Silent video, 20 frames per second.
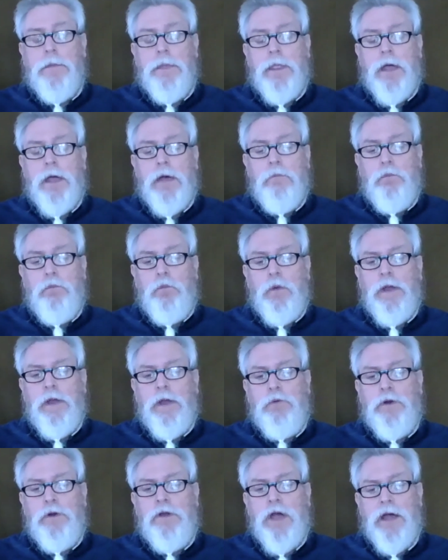When
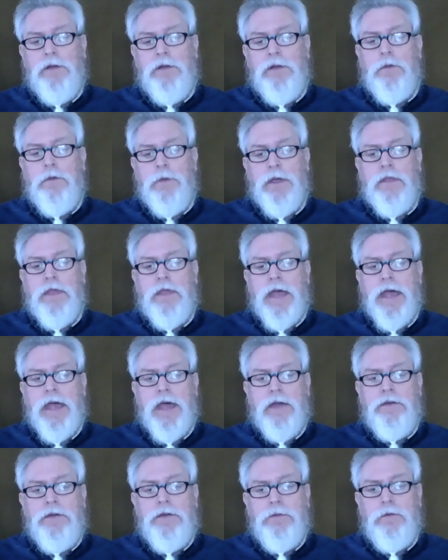we're not doing
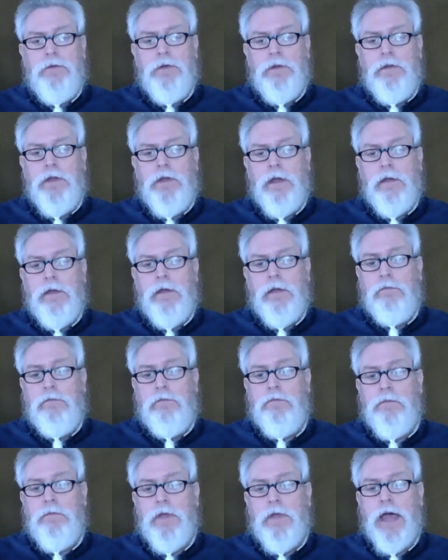that,
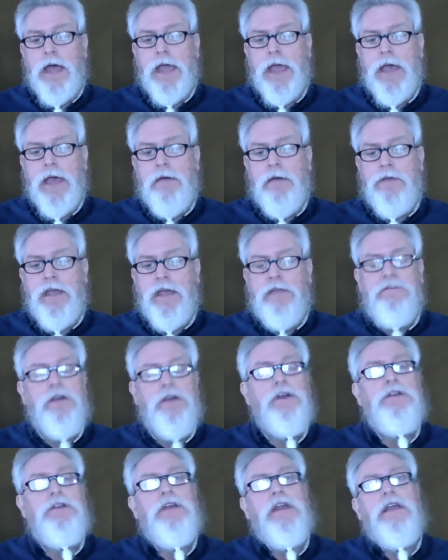I have a very
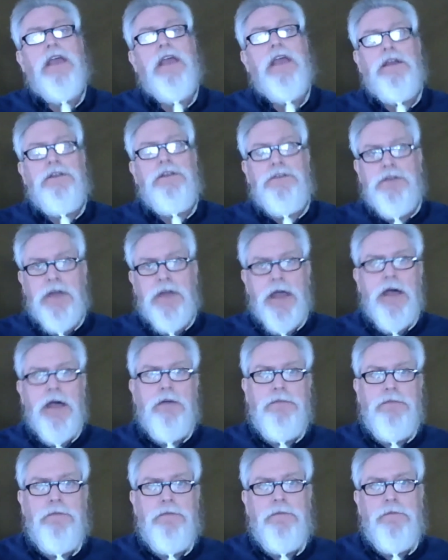dedicated staff
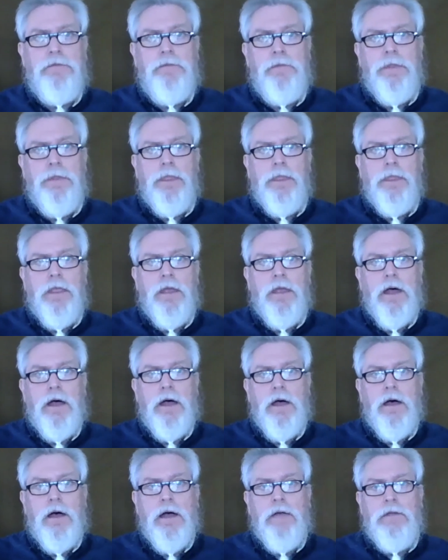
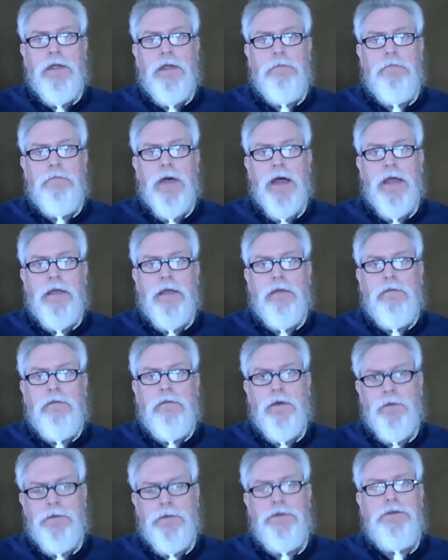in my
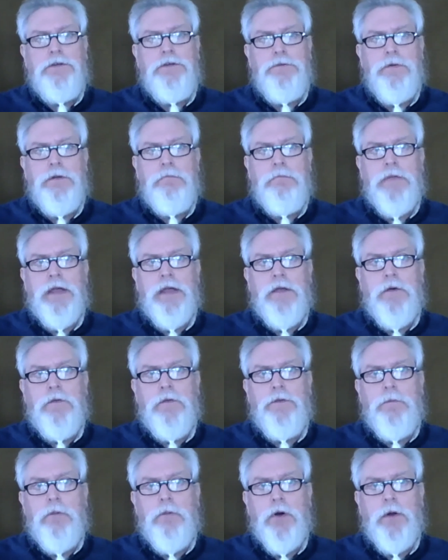health district and my health
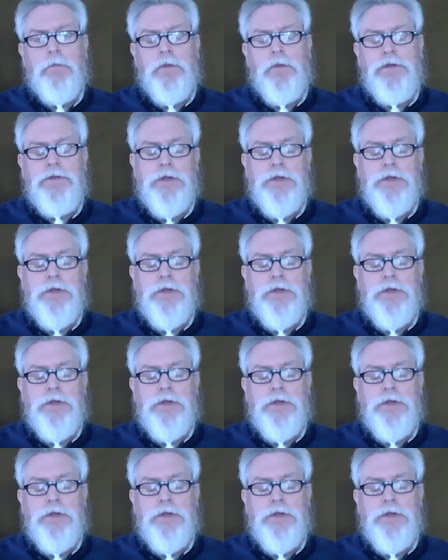departments.